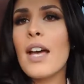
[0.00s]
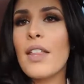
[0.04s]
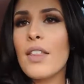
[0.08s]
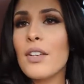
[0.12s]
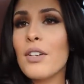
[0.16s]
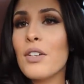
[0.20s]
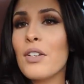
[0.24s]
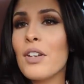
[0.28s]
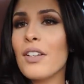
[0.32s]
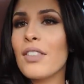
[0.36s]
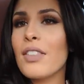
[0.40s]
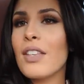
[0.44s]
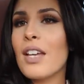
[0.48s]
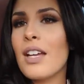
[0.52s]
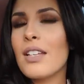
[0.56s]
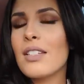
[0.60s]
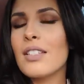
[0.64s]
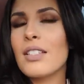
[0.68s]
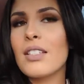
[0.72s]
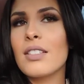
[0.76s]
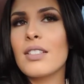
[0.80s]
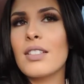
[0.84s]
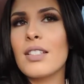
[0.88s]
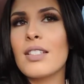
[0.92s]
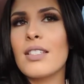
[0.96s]
And then you got the
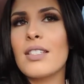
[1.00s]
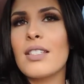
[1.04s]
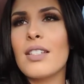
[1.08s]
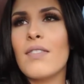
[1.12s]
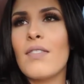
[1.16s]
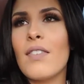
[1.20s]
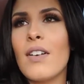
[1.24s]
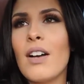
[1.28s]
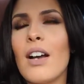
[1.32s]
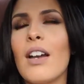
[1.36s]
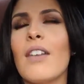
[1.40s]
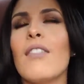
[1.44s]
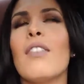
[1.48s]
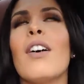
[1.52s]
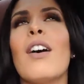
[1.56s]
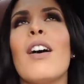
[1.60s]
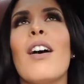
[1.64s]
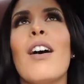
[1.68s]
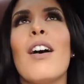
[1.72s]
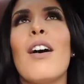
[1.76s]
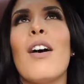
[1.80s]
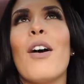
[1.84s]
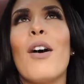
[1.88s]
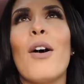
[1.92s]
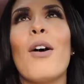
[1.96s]
SL65.
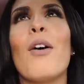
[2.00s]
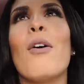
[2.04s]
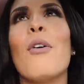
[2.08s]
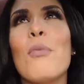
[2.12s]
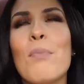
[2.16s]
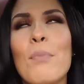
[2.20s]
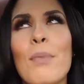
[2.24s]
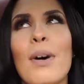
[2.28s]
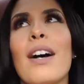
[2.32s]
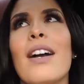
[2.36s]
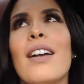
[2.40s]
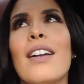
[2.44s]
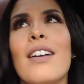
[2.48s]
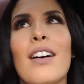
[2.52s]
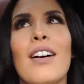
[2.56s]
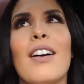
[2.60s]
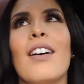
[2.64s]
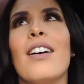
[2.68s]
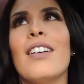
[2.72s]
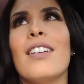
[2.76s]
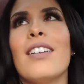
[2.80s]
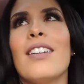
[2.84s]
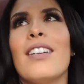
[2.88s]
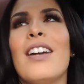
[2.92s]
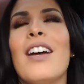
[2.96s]
Oh my
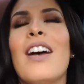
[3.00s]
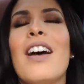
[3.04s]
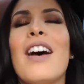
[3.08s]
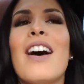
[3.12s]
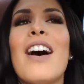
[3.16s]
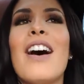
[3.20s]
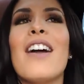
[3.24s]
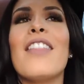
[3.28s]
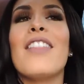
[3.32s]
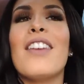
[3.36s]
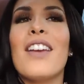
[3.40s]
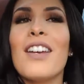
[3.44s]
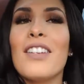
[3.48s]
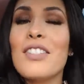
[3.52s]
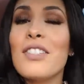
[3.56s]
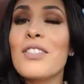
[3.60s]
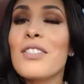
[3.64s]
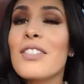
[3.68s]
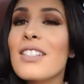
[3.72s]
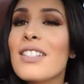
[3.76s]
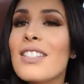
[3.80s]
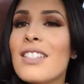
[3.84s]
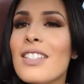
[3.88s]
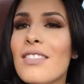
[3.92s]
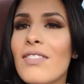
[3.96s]
god. The
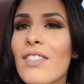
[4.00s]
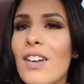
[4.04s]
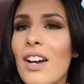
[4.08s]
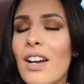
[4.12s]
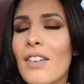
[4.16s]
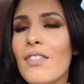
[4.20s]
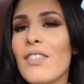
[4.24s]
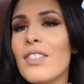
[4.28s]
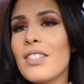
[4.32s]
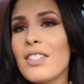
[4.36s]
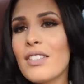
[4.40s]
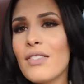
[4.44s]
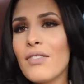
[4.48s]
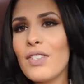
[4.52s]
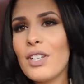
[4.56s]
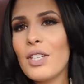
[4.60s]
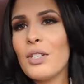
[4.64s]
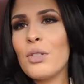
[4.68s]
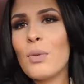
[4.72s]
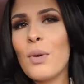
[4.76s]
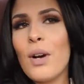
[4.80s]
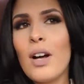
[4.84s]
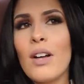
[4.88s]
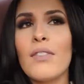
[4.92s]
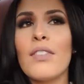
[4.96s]
SL65 is a
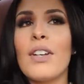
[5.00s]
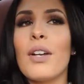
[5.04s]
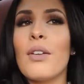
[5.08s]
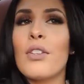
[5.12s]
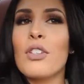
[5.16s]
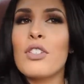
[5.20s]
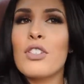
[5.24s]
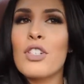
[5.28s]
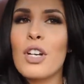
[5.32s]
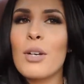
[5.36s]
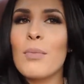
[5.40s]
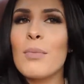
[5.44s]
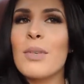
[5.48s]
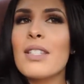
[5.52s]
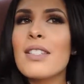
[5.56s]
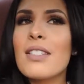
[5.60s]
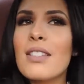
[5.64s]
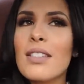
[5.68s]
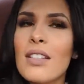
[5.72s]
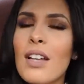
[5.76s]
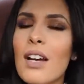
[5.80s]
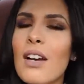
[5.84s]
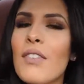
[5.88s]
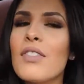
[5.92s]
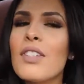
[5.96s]
V12. Now, the
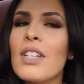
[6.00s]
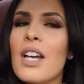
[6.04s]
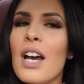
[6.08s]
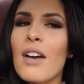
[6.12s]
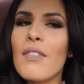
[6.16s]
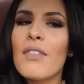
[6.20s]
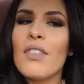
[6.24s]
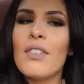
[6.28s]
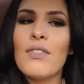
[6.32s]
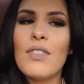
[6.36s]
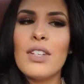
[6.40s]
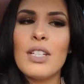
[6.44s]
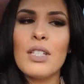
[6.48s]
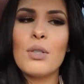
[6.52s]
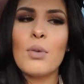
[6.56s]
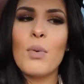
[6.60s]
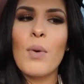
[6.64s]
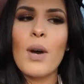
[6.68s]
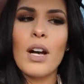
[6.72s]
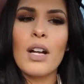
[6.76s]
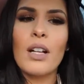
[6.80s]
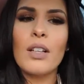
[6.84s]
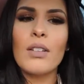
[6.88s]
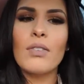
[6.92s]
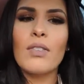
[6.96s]
Germans love to have the
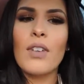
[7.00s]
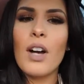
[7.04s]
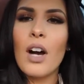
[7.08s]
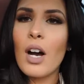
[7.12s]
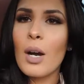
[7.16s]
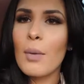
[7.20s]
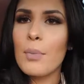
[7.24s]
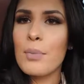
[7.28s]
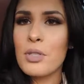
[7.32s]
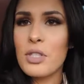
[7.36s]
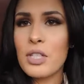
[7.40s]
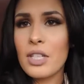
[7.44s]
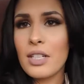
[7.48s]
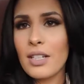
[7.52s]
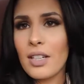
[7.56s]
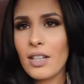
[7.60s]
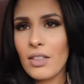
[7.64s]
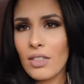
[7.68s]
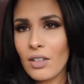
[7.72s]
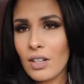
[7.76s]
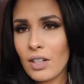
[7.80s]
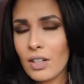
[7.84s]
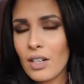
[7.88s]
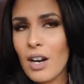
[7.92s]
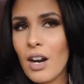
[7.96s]
V12 option
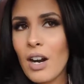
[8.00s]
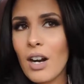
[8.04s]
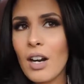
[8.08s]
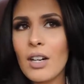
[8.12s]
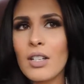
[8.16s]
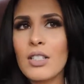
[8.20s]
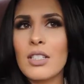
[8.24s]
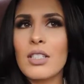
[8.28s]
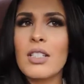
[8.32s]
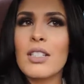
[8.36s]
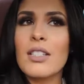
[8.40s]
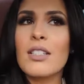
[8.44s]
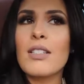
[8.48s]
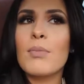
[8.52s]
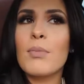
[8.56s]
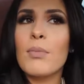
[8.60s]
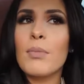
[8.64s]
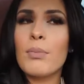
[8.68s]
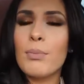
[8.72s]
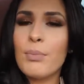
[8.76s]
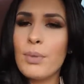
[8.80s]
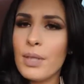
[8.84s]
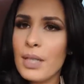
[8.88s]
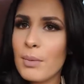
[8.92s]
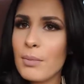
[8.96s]
in their cars because
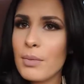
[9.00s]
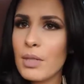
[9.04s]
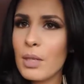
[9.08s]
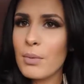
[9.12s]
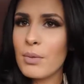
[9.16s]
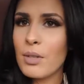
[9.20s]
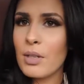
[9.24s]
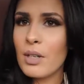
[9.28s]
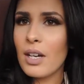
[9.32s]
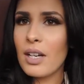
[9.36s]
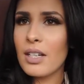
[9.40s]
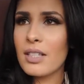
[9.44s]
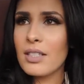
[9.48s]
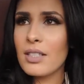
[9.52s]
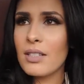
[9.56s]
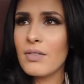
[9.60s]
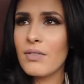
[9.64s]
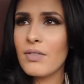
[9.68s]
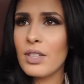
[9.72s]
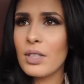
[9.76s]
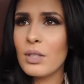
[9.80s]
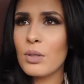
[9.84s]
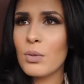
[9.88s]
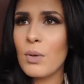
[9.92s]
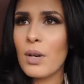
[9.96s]
BMW has
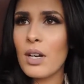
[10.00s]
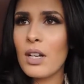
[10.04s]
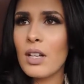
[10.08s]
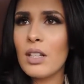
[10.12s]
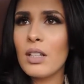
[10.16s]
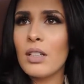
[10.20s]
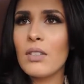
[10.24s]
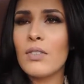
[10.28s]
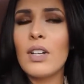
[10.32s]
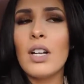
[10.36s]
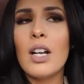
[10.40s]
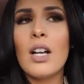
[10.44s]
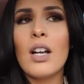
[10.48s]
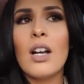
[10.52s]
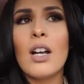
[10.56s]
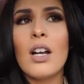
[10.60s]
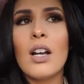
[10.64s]
a V12.